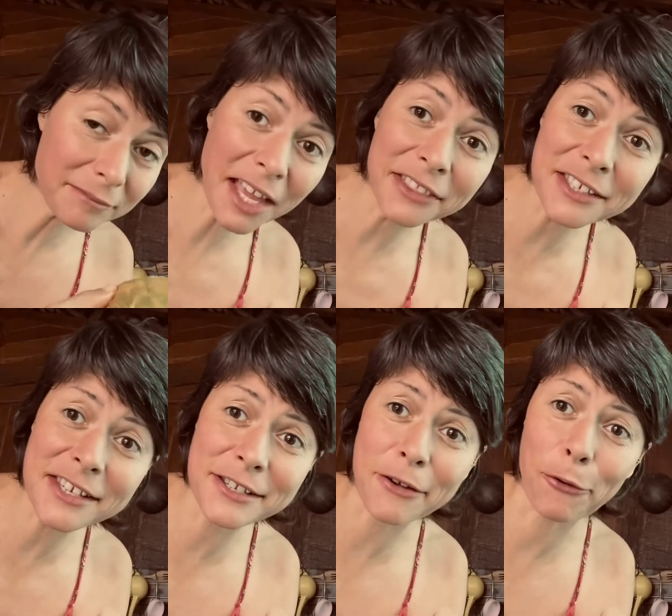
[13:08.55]
And this
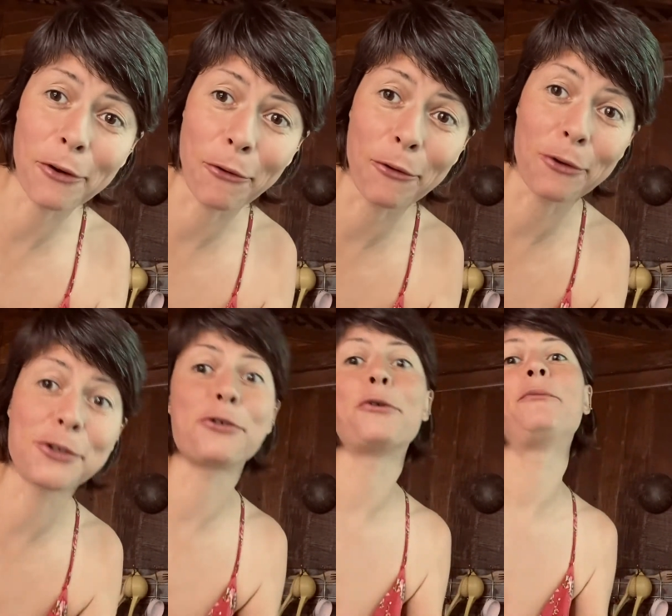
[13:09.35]
is
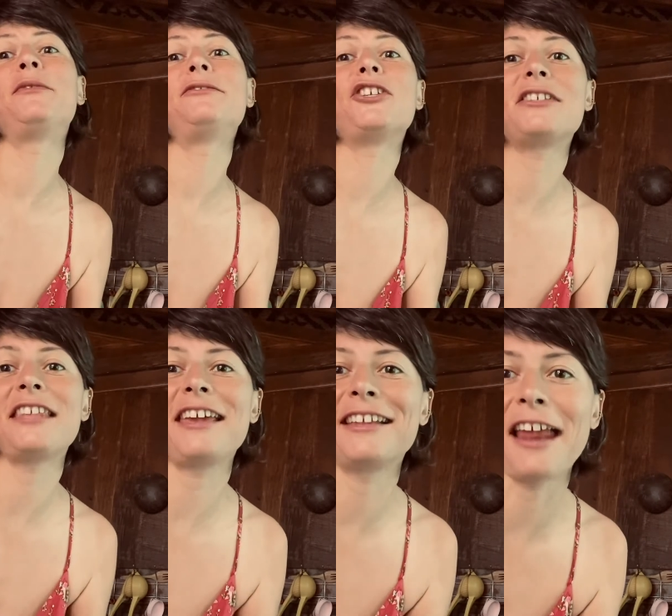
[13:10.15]
also just
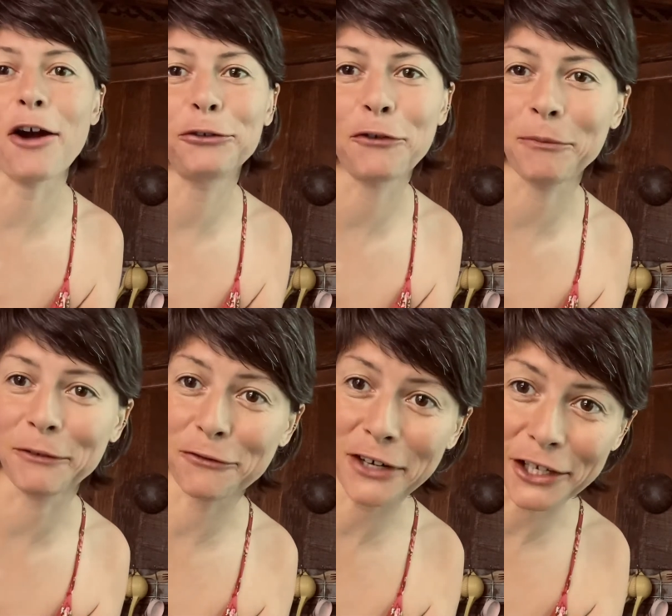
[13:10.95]
taken out from the
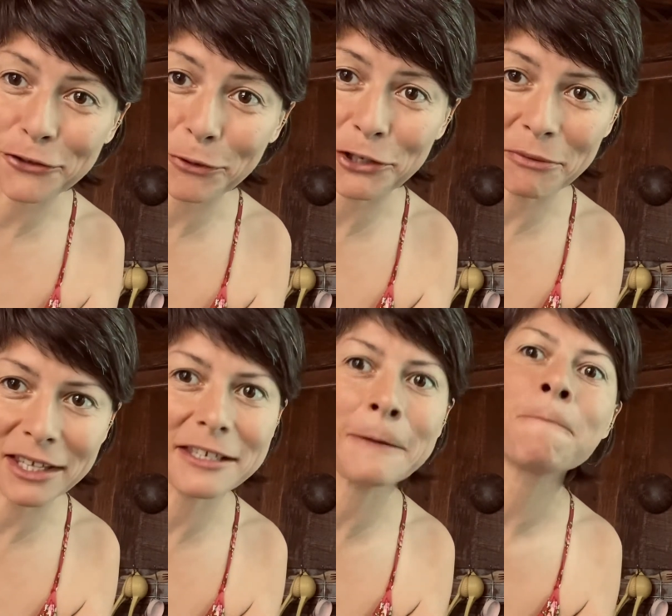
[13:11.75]
fridge, which
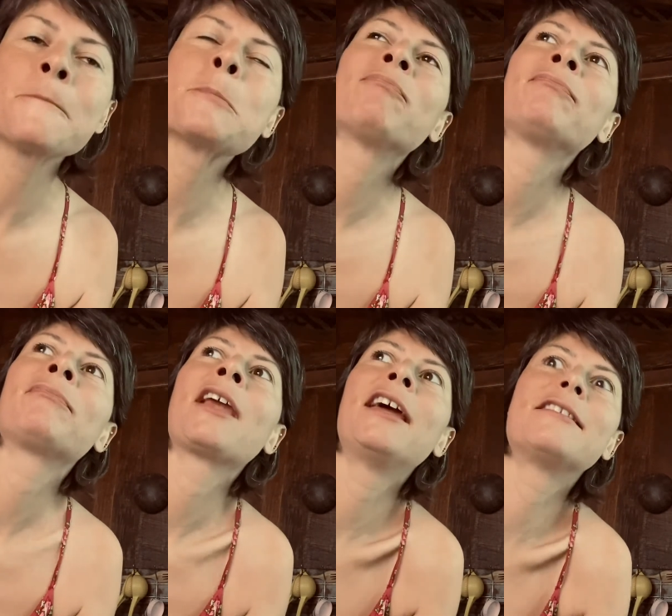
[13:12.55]
means
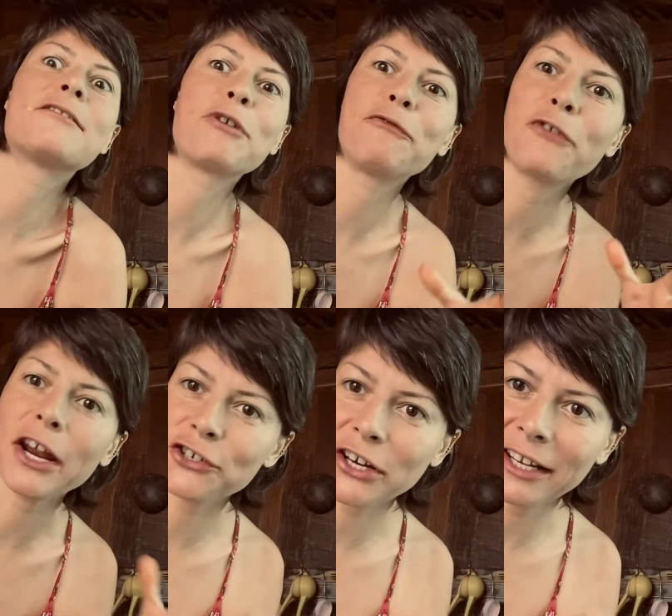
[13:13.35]
it's
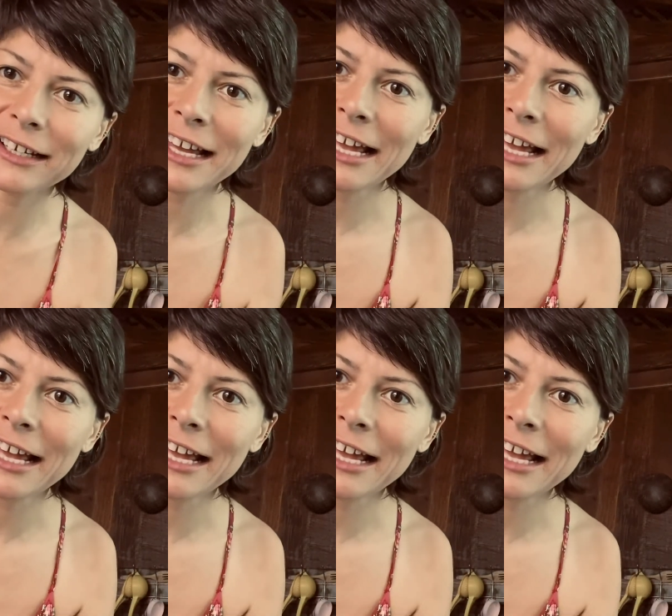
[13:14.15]
refreshing,